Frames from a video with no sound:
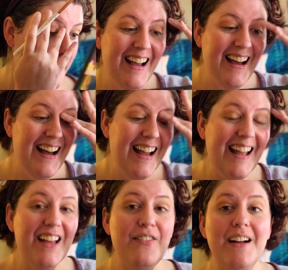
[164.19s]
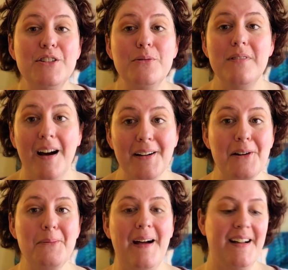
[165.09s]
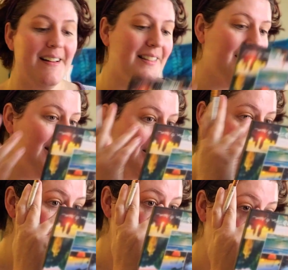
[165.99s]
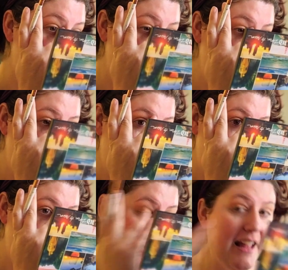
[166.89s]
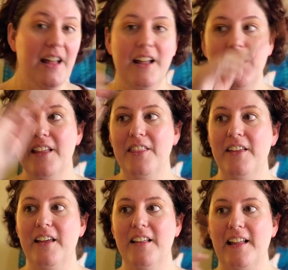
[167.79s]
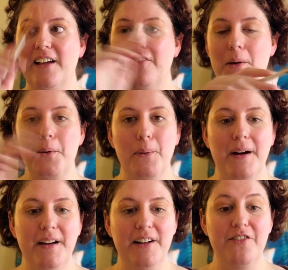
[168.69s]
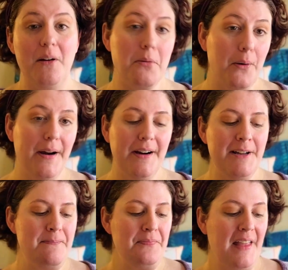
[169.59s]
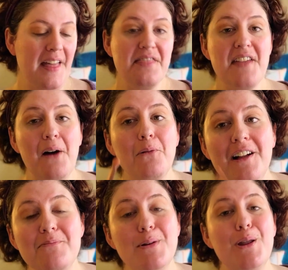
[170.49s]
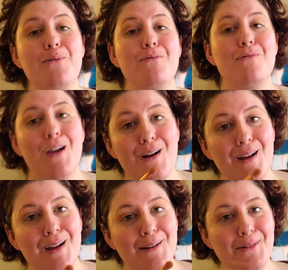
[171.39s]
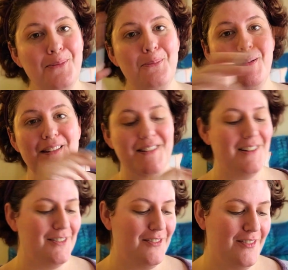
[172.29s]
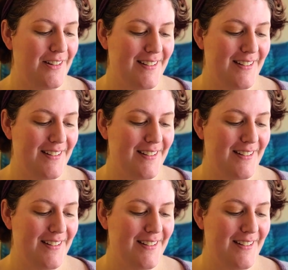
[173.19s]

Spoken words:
If I do not go back this year, in the like February to February, that will have been a very expensive